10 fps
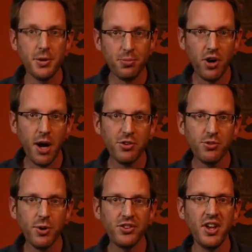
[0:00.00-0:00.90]
The
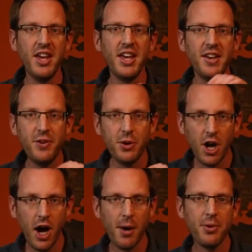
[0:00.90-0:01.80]
promise was, if you
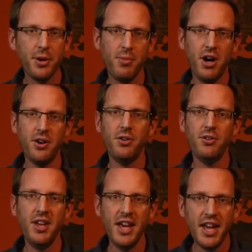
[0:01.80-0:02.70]
copy our
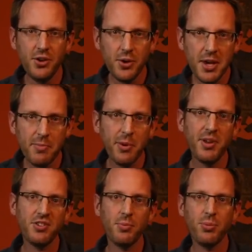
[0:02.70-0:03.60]
model and you
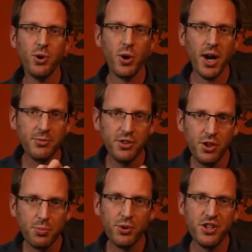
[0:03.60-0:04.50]
implement our programs
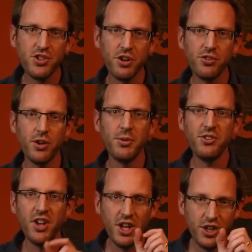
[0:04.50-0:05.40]
and you preach our
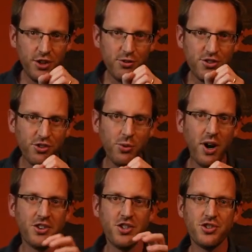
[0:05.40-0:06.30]
sermons, you just
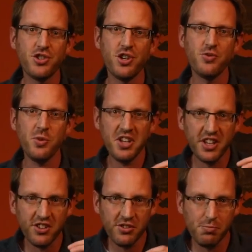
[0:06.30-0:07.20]
watch. Your church will
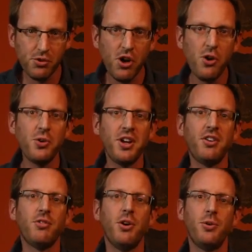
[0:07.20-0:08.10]
explode
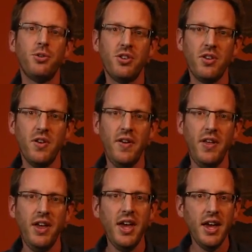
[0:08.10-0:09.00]
in growth.
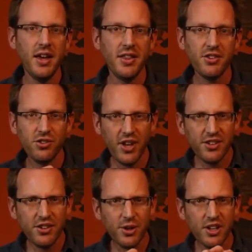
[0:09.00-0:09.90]
This
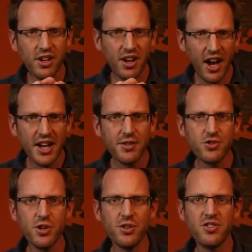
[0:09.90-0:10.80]
led to a kind
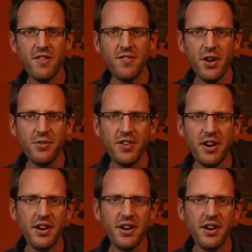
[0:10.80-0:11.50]
of church that felt